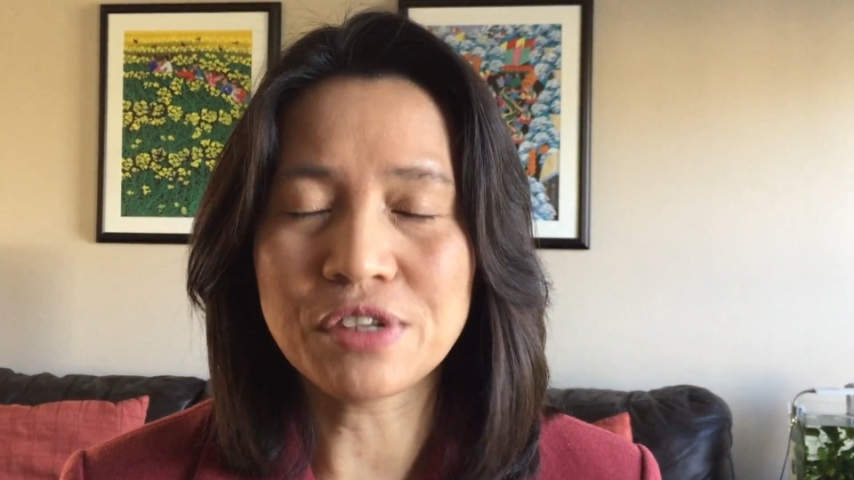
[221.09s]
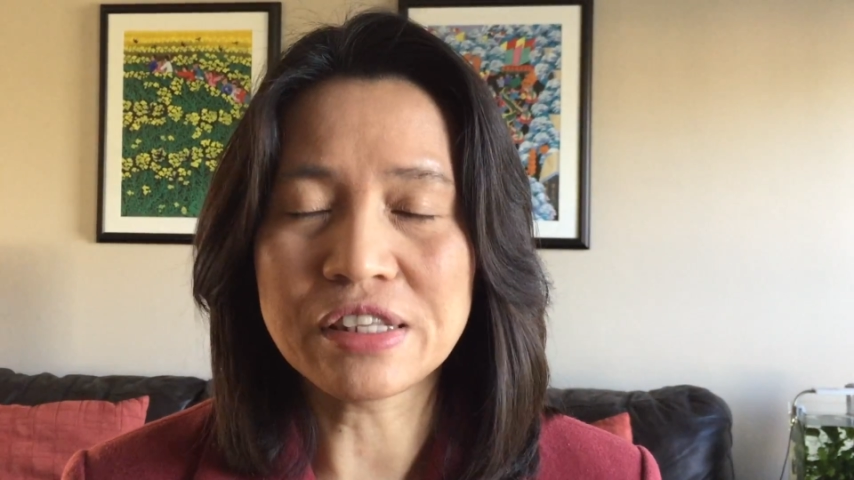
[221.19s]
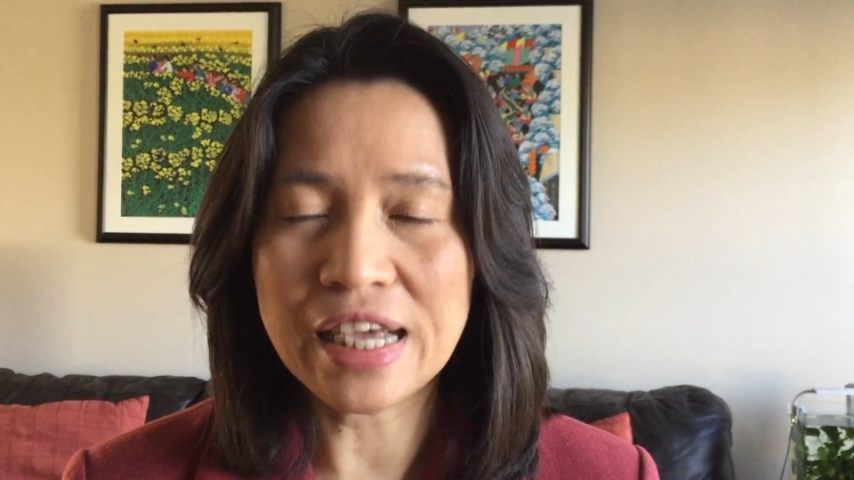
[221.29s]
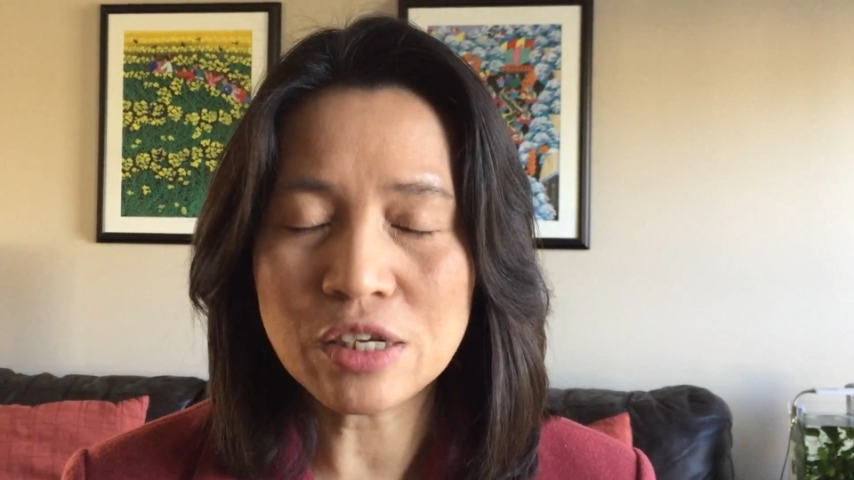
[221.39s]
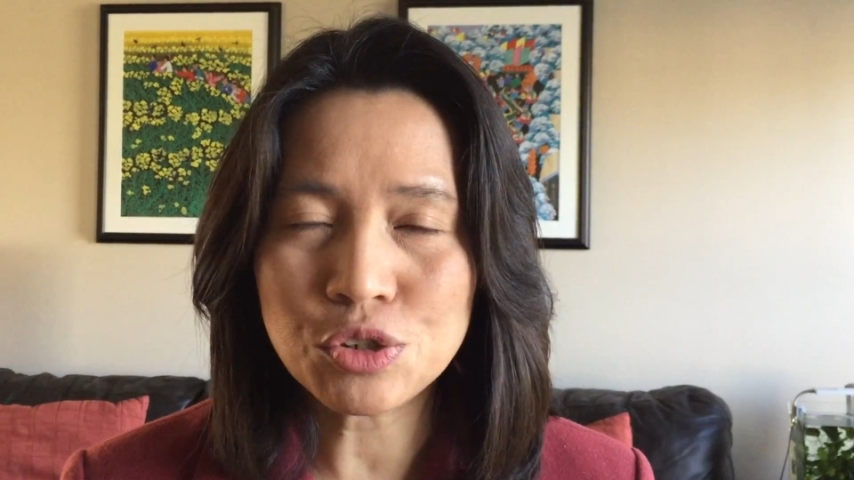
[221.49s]
the
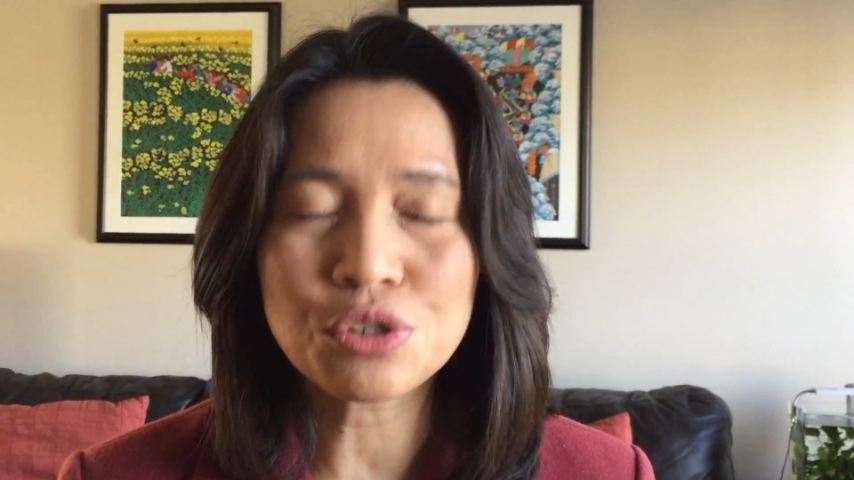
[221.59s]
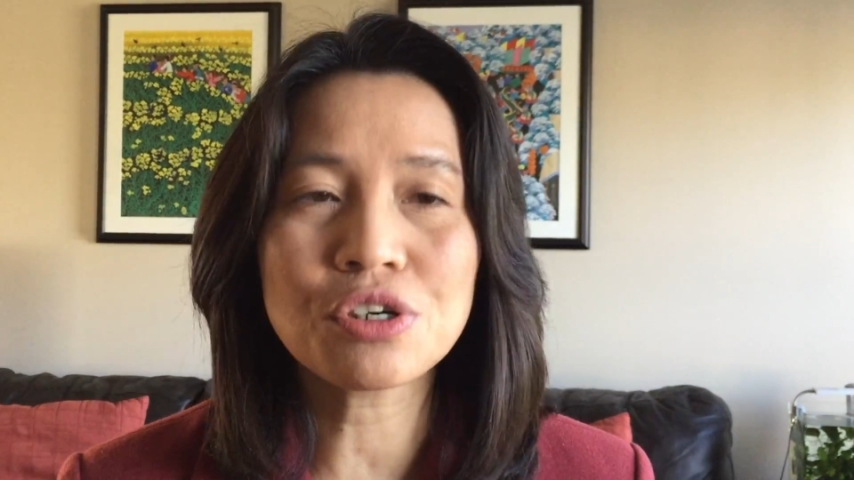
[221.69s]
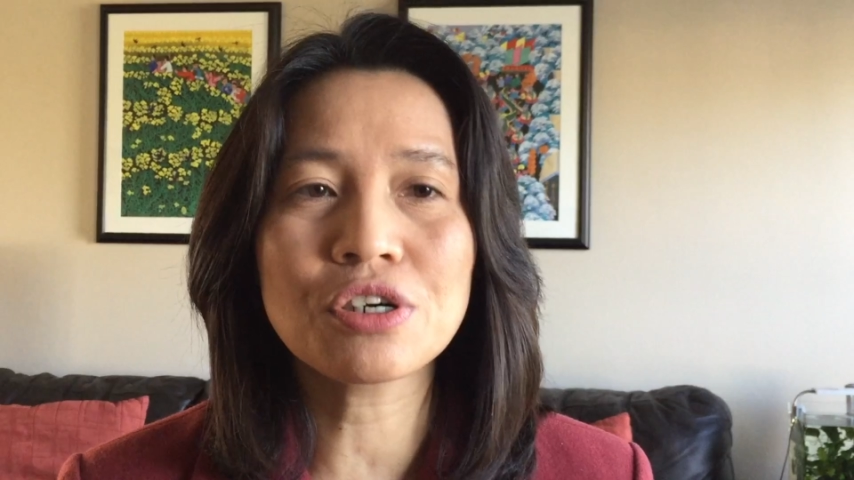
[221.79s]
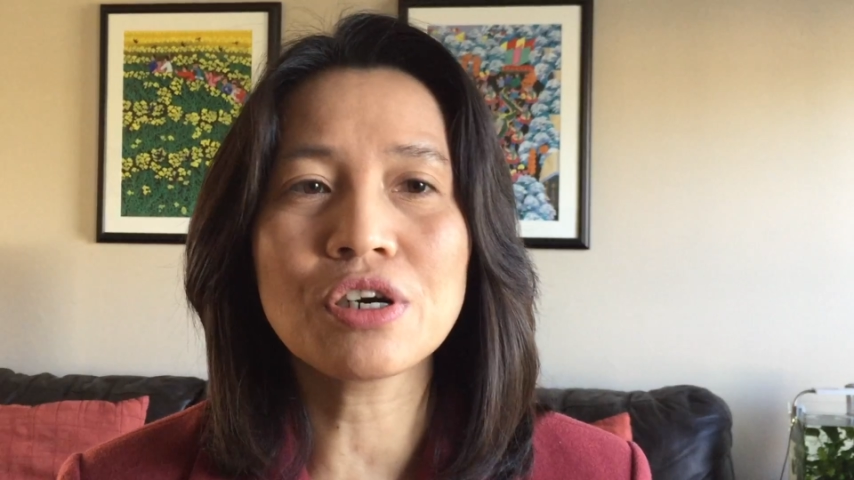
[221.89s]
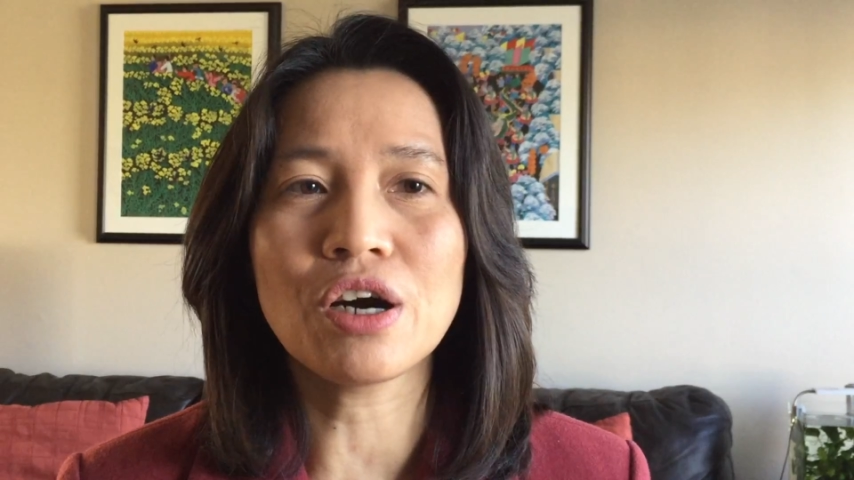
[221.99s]
nature